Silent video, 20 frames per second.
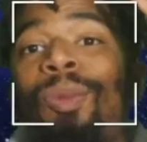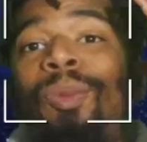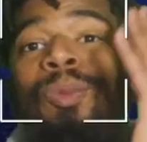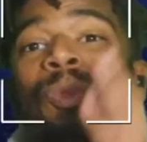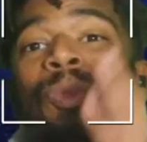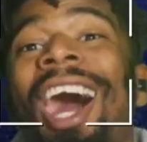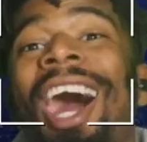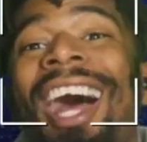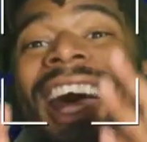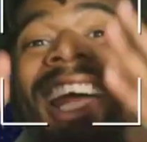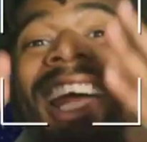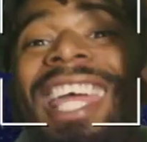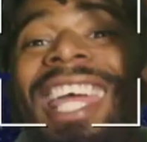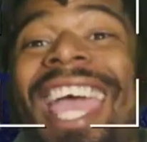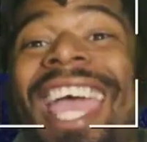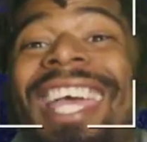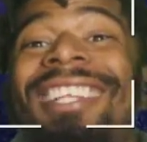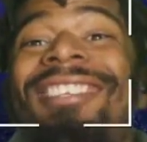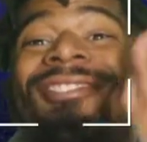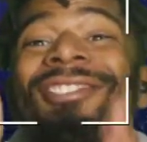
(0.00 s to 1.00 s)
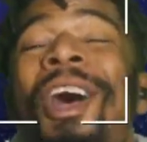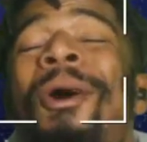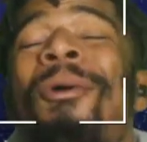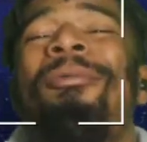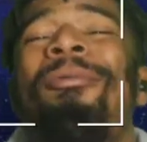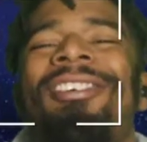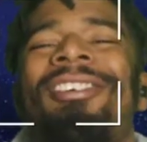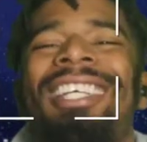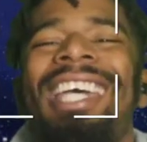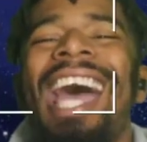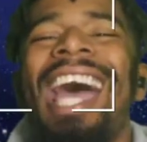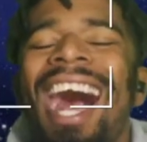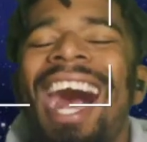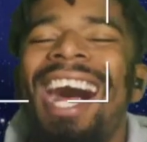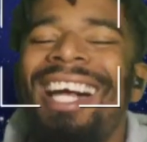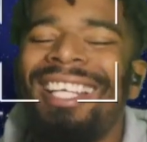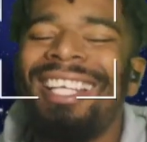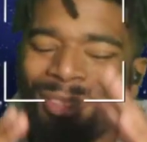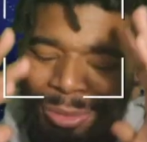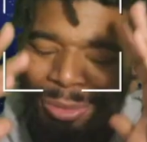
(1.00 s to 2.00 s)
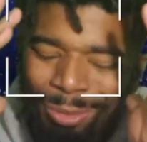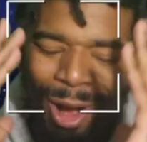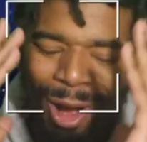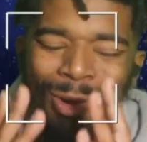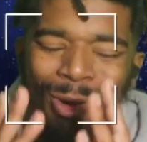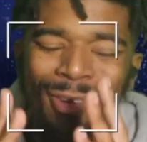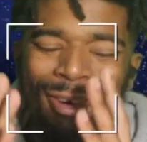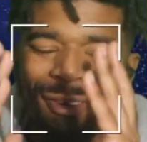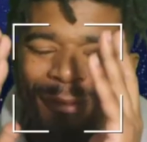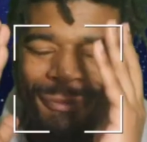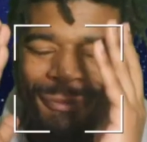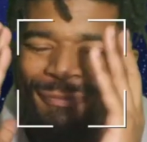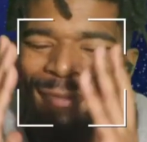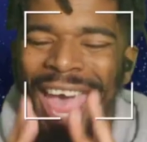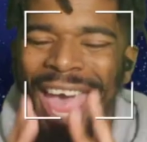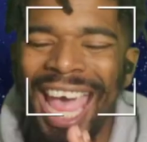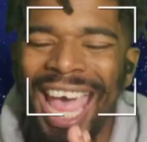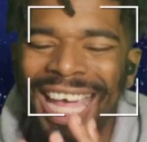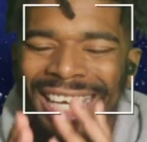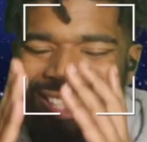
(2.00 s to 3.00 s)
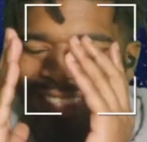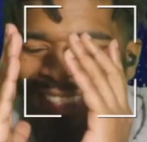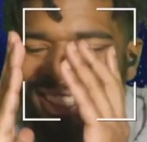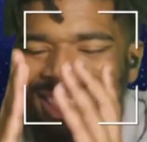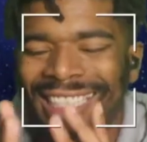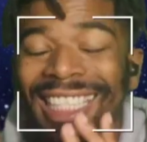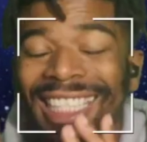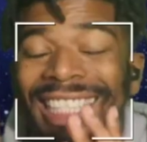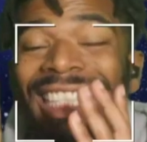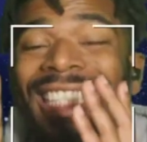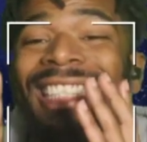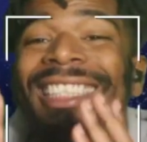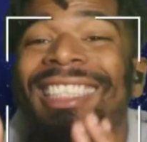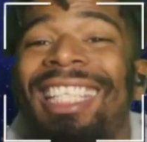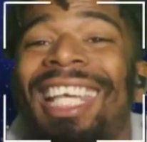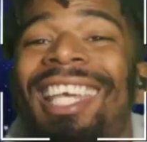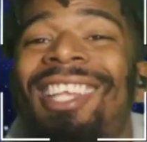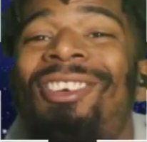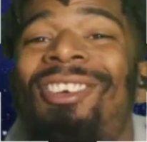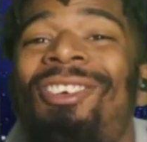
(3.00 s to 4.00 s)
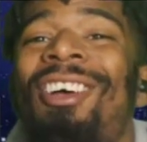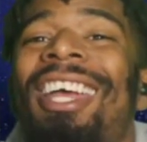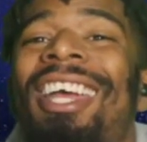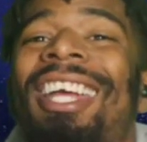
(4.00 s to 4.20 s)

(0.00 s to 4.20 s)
What it do, guys? Welcome back to the channel.